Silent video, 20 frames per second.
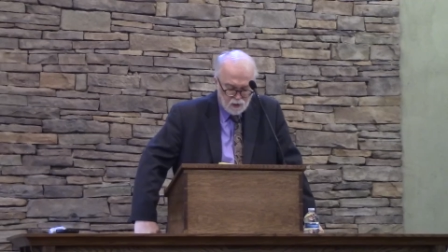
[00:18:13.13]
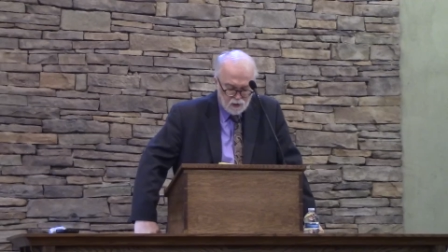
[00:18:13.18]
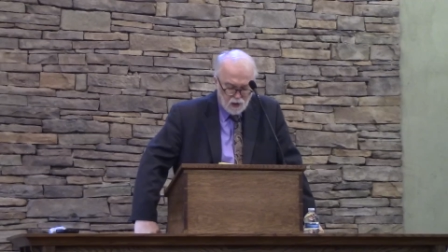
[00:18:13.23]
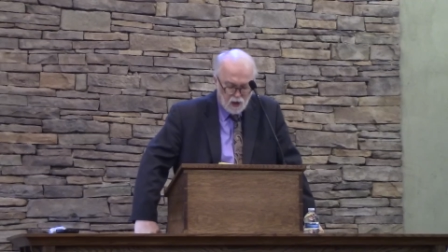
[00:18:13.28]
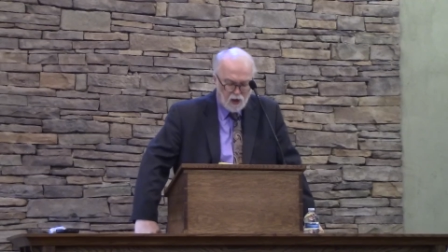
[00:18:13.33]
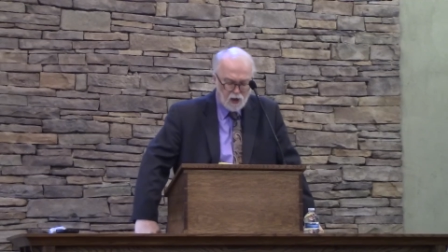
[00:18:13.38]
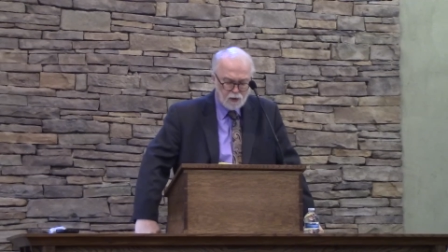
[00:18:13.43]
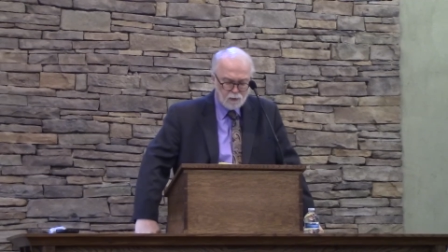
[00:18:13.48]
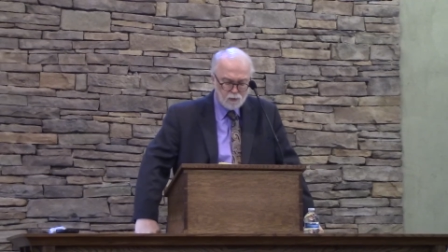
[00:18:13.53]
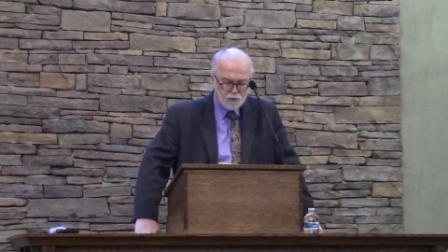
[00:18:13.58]

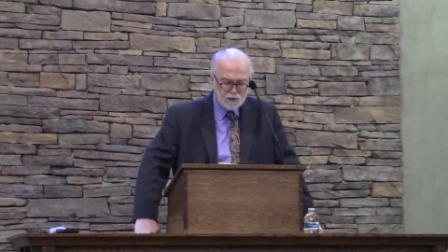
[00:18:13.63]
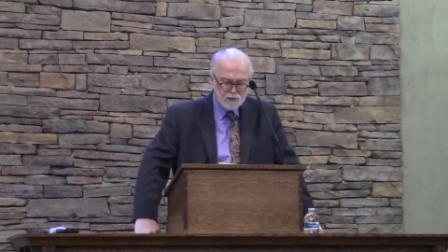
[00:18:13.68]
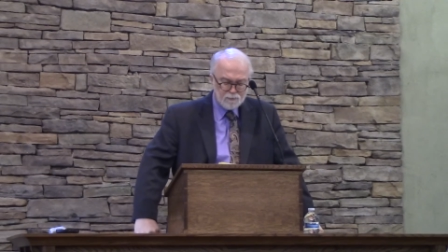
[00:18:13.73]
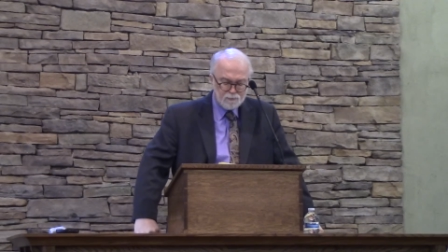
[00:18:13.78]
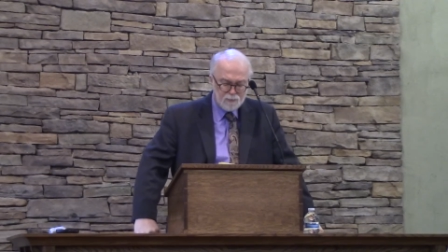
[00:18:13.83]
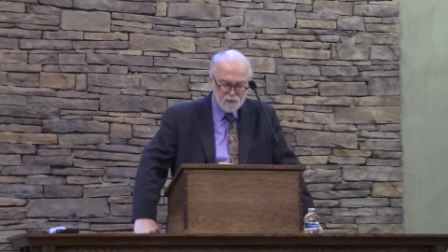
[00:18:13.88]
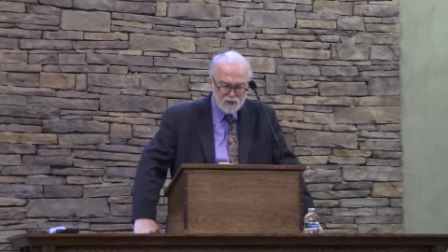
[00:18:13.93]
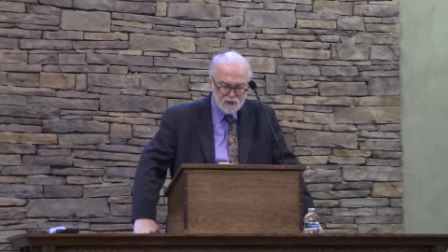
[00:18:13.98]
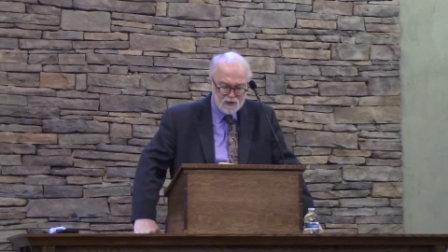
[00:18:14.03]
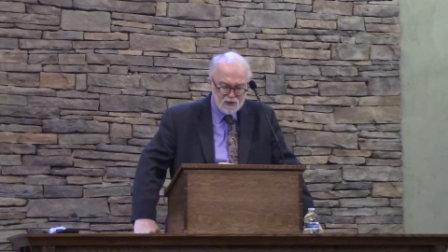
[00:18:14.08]
God was
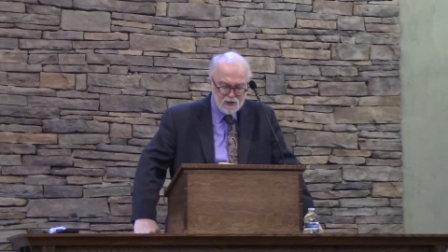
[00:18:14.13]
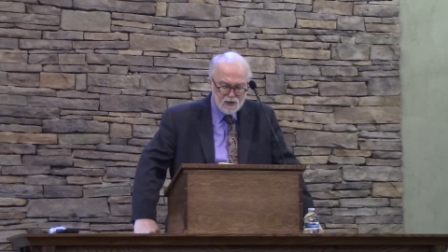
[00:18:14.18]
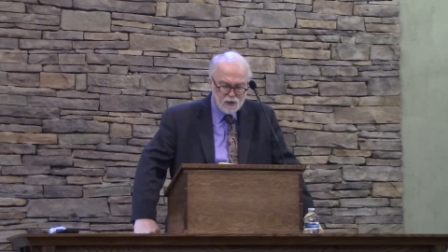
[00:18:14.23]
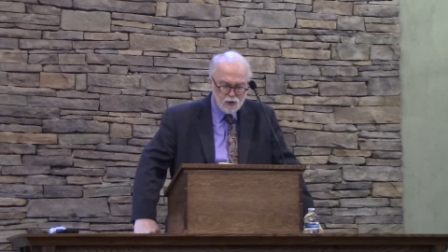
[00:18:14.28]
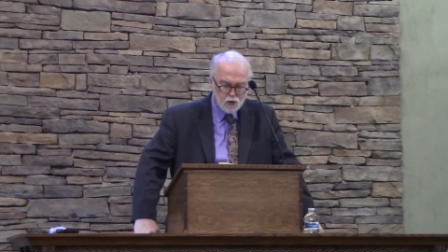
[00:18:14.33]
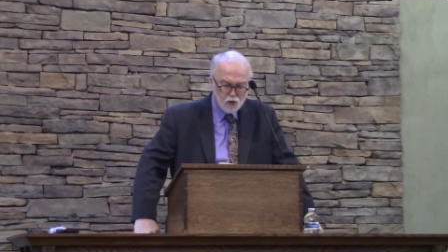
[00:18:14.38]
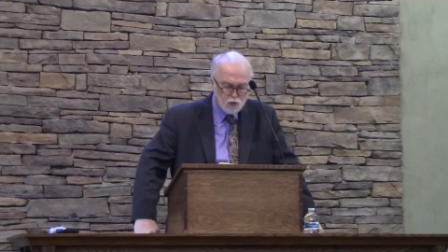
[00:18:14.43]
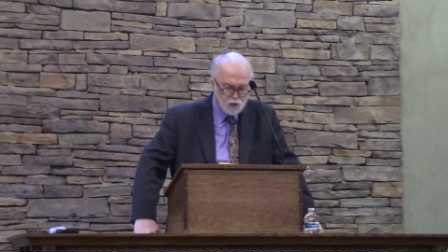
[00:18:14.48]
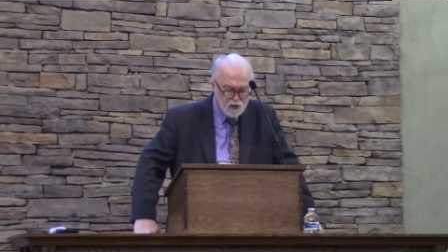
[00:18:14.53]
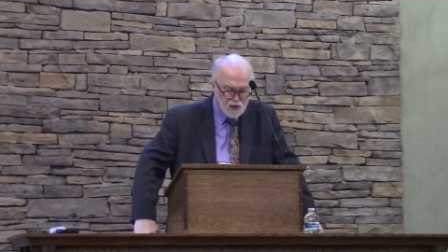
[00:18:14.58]

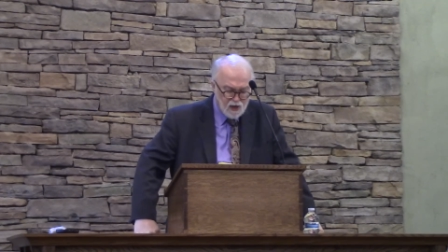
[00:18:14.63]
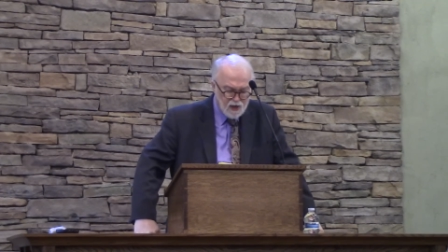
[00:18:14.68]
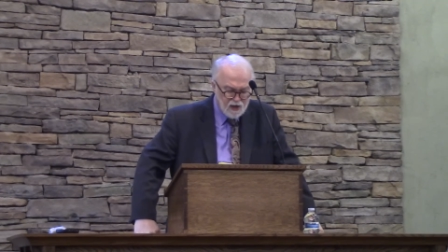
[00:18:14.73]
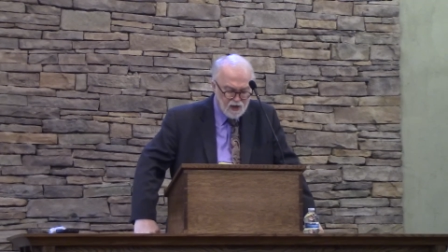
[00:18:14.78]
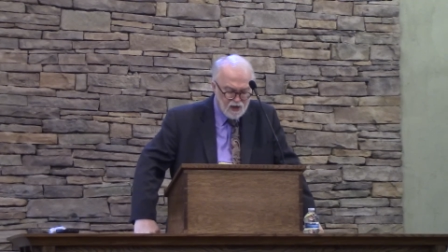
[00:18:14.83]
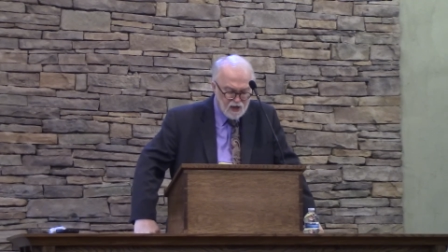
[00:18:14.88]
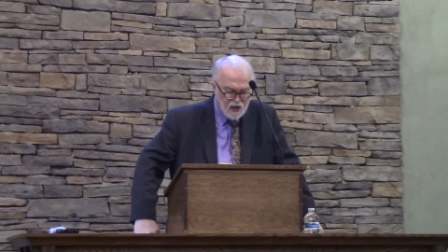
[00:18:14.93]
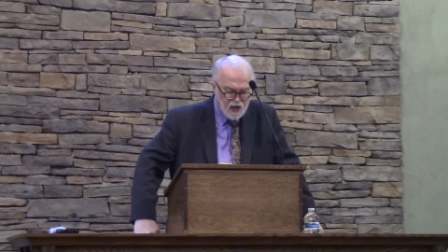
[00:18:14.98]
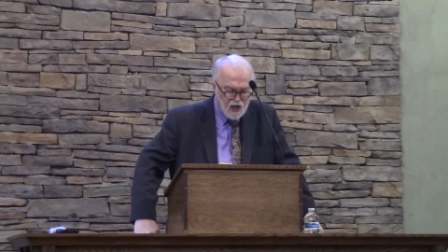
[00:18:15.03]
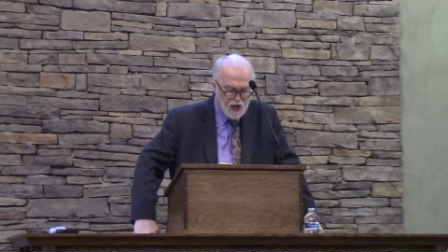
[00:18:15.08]
busy
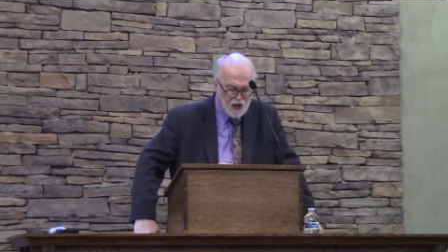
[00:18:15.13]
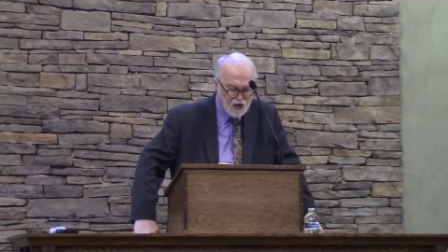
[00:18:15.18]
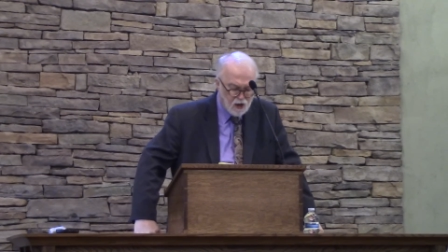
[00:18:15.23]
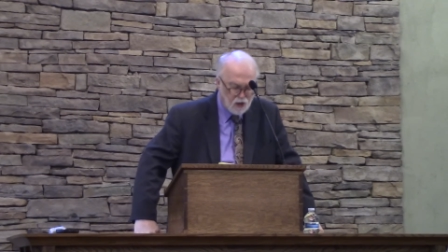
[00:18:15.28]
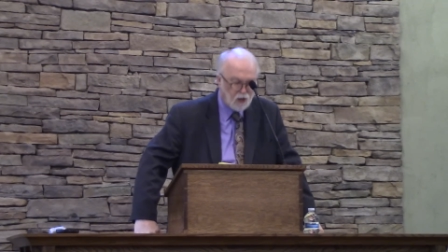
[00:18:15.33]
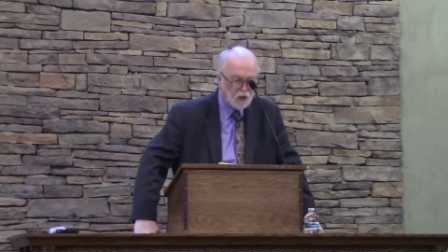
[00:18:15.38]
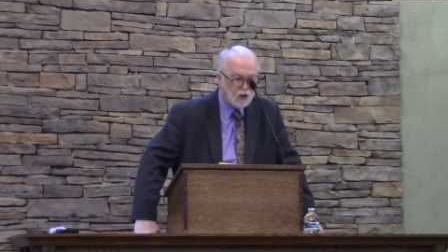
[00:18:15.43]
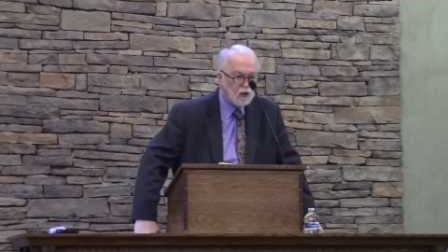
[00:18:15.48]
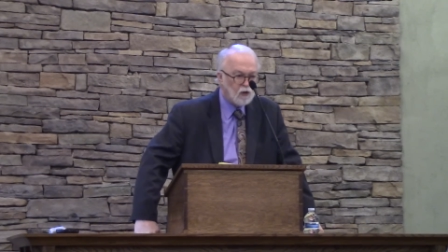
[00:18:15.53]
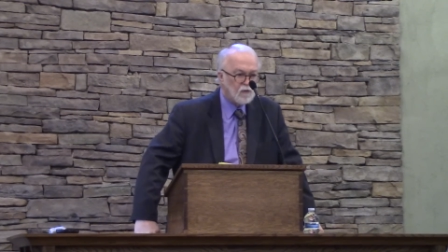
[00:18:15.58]
creating
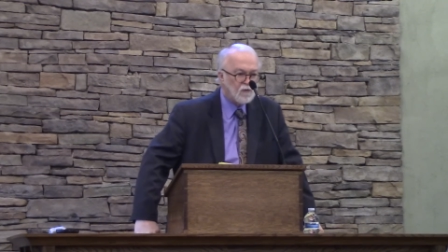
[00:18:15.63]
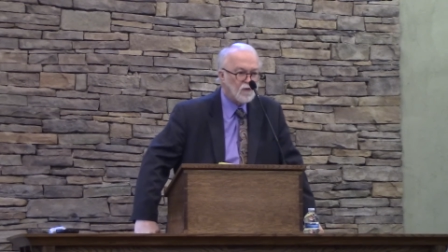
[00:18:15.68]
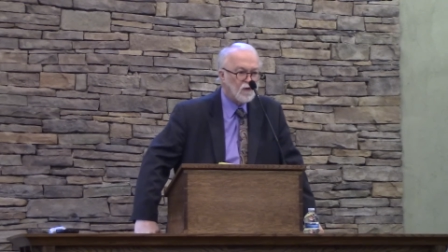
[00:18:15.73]
hell